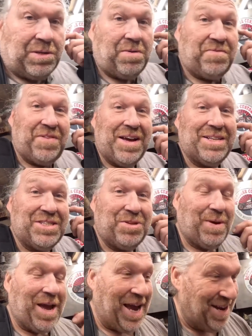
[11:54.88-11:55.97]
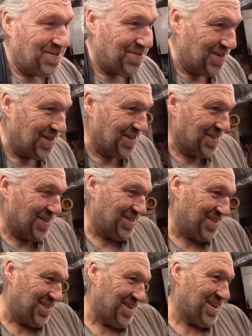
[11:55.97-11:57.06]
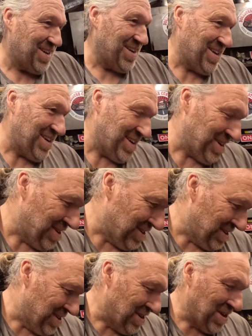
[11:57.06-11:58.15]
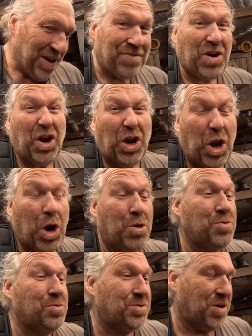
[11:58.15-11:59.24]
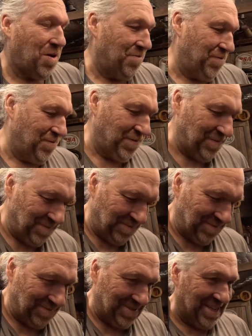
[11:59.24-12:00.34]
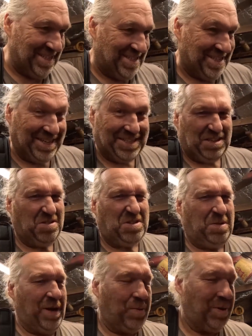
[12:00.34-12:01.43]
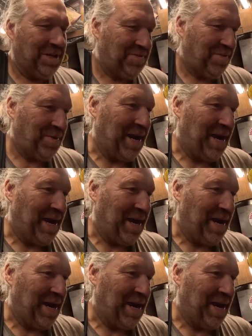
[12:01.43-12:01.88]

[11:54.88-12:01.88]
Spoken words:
So I found something out that I've got loads of these things. They're looking a bit worse for